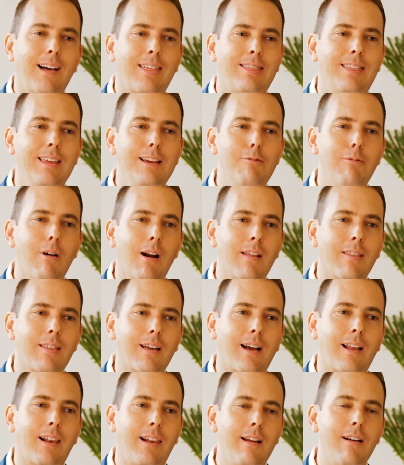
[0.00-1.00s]
I think one of
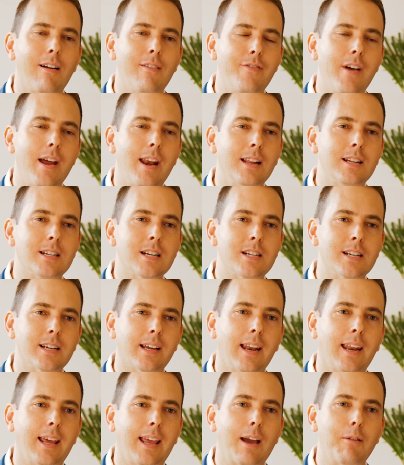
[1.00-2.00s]
the clear advantages you're
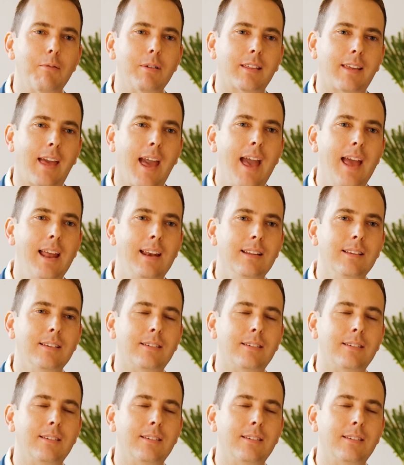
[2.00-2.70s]
going to get with Ken